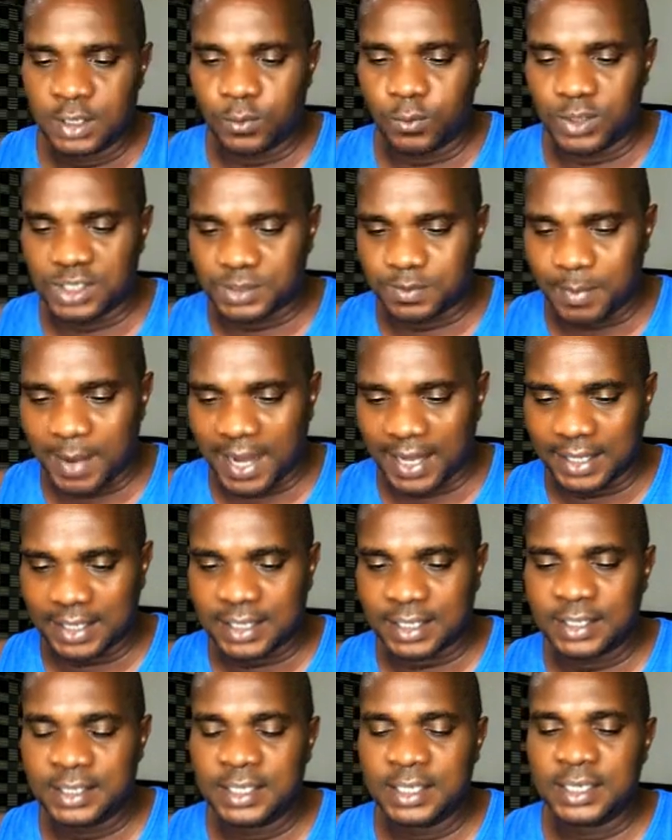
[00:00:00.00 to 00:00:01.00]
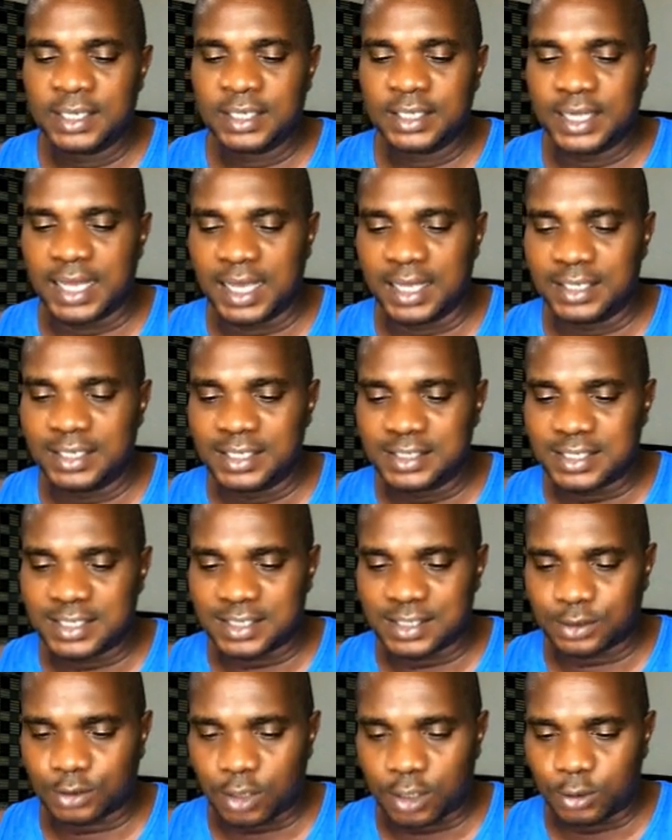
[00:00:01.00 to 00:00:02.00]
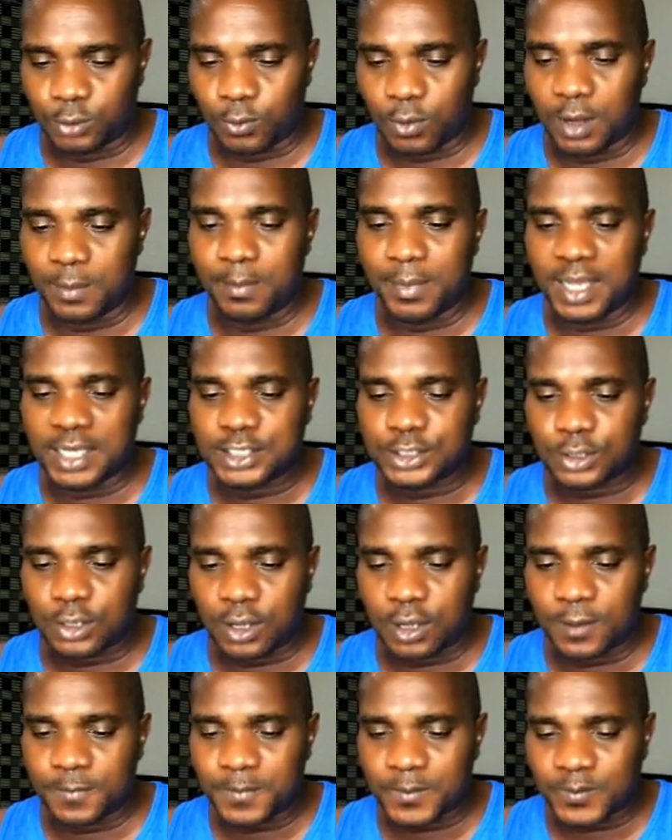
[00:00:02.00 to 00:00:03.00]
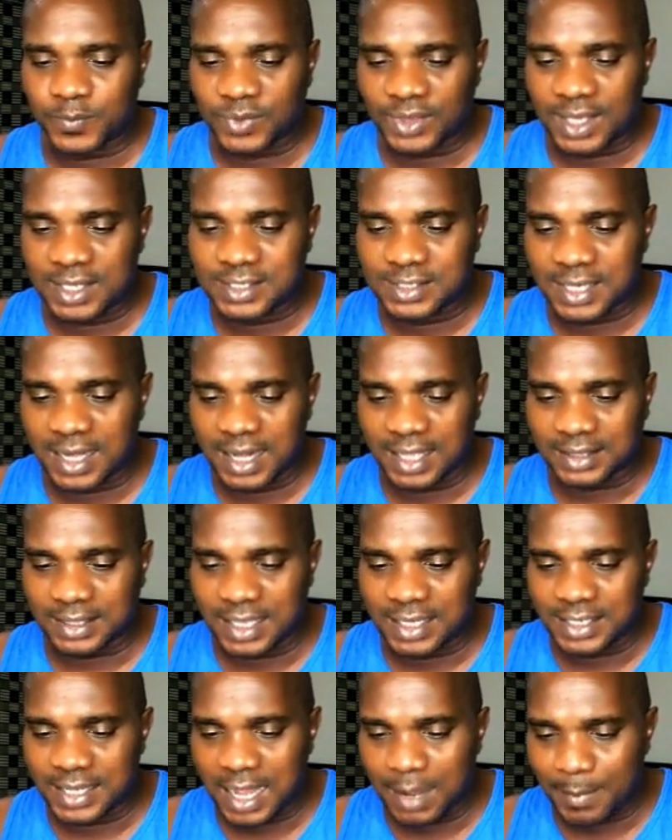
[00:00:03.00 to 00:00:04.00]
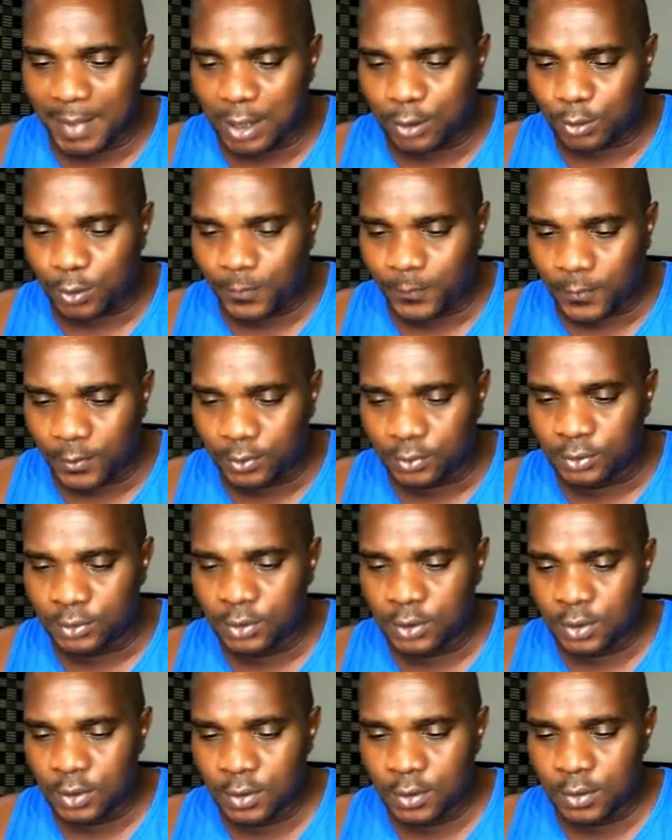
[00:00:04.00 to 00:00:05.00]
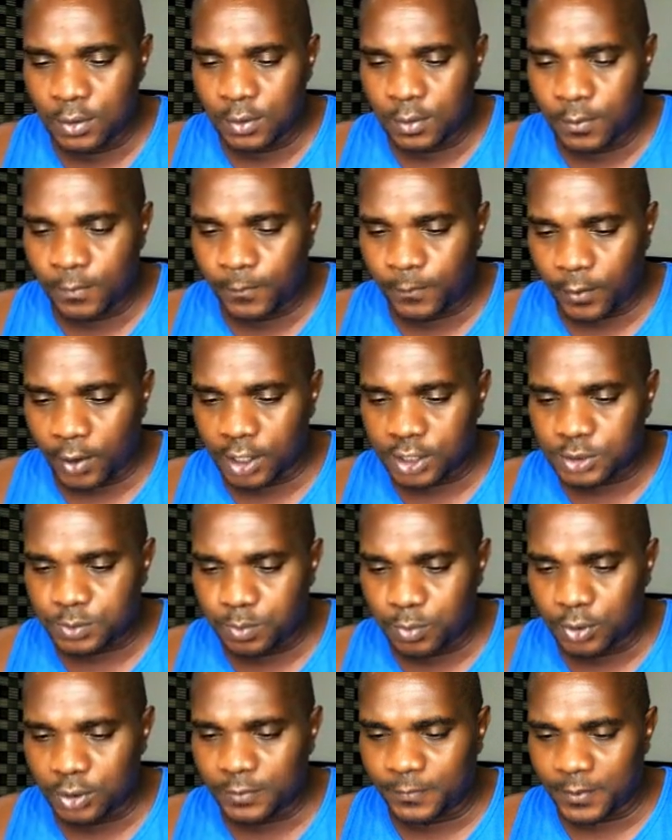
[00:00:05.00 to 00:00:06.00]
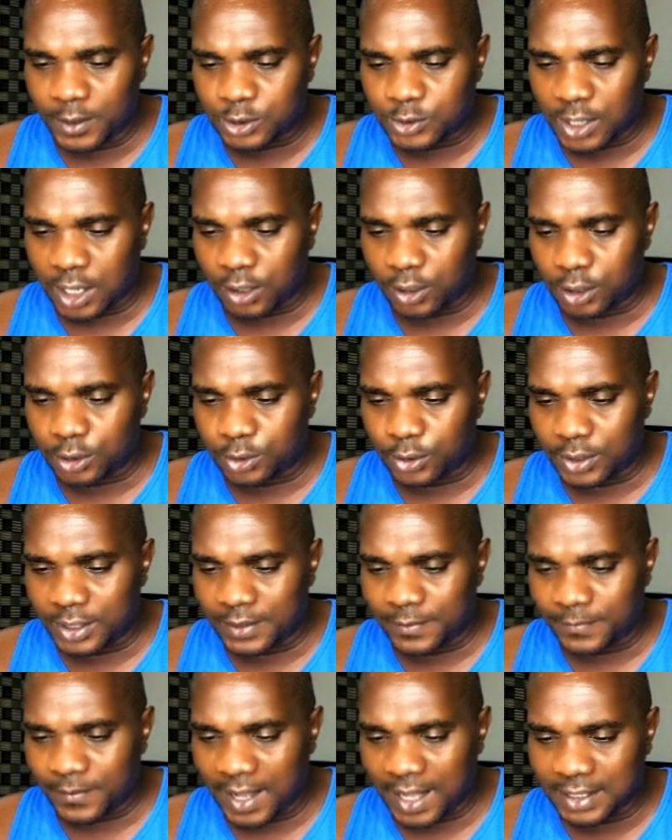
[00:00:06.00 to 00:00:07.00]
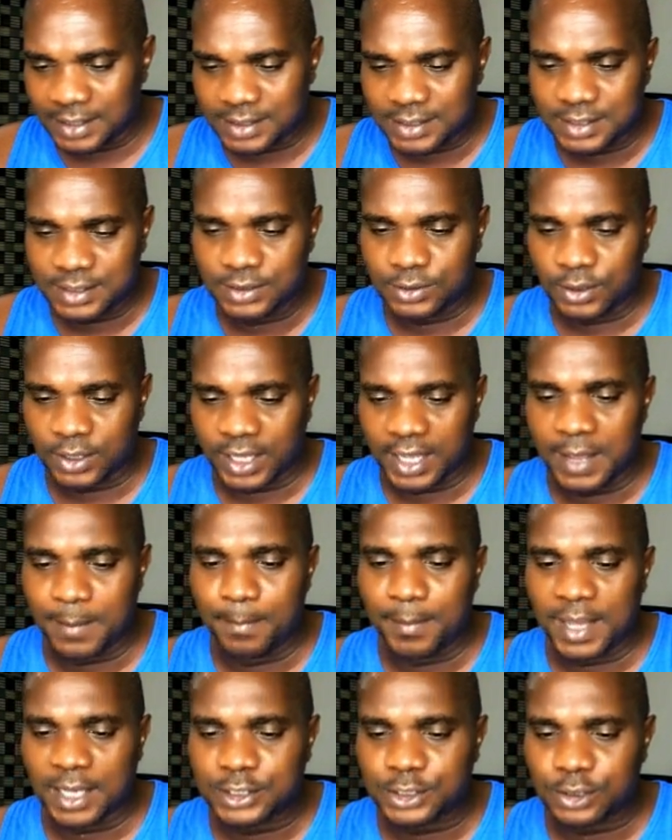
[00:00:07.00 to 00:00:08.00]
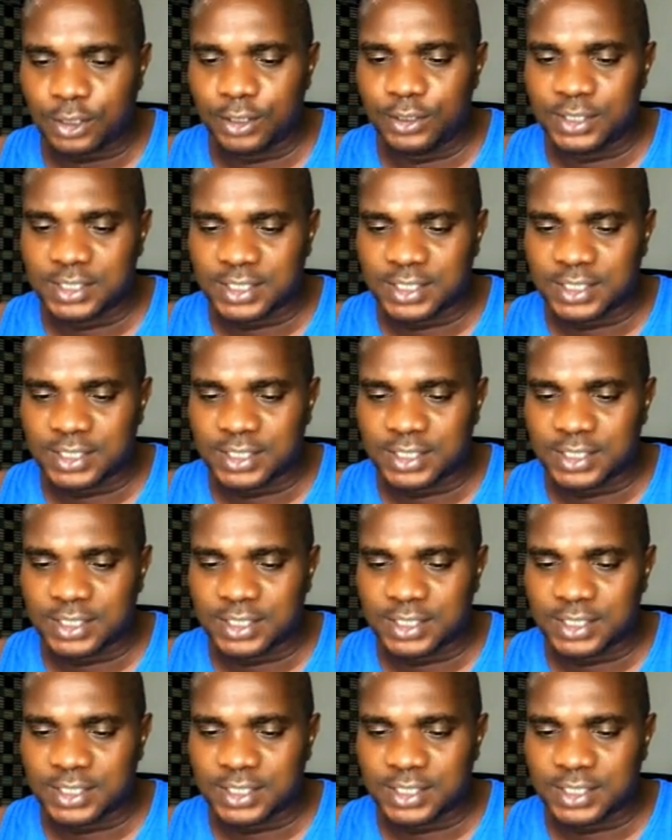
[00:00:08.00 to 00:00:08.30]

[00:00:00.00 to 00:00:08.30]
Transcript: with mic. Then this is the third one. Make sure it's selected here, microphone, voice mode virtual audio device. Okay, make sure you